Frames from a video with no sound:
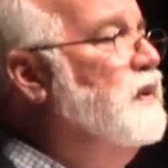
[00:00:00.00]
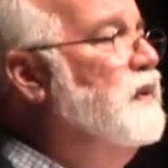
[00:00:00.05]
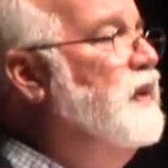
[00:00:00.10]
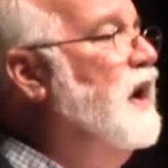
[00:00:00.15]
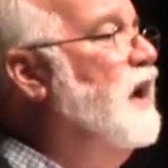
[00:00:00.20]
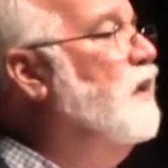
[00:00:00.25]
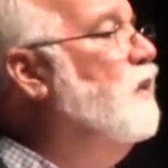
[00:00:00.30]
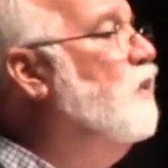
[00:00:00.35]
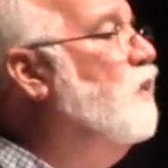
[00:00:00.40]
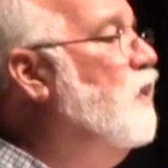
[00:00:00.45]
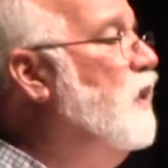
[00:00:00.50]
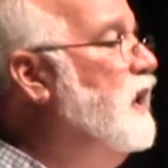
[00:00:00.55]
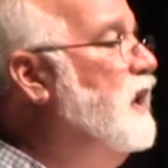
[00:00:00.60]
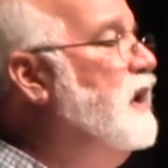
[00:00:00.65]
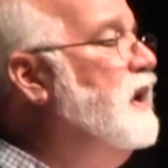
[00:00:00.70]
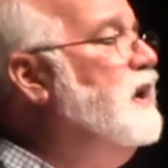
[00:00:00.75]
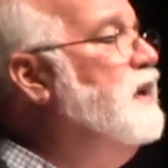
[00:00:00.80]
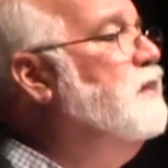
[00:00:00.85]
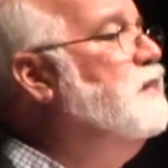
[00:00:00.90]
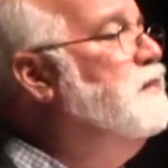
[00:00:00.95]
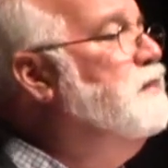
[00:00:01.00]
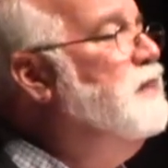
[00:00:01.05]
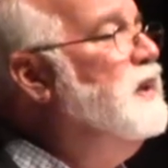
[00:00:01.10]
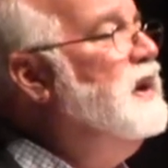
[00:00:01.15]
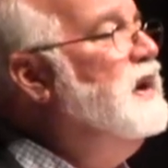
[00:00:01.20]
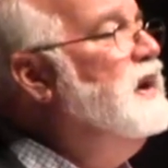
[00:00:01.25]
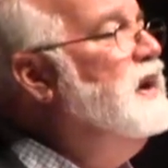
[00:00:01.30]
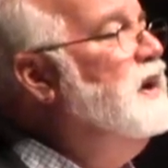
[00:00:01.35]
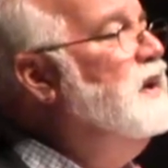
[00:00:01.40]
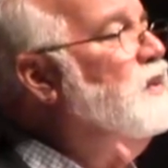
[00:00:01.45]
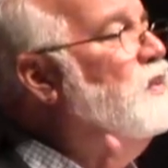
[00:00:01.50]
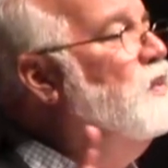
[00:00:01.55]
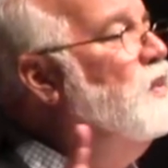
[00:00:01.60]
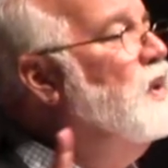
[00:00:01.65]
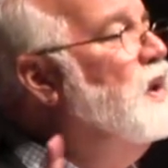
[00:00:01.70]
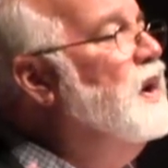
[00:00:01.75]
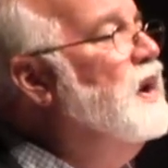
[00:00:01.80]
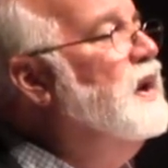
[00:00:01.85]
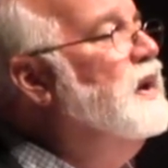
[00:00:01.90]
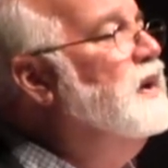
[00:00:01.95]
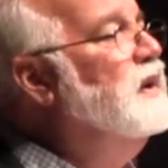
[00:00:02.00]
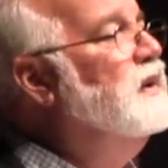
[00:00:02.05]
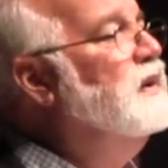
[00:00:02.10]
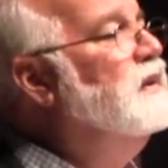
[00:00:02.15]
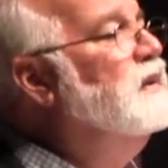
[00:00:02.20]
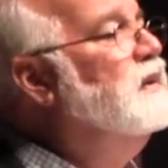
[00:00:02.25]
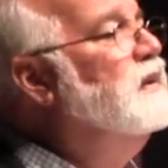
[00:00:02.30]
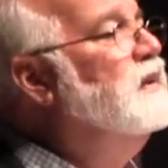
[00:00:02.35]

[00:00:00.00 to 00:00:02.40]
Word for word: that we be one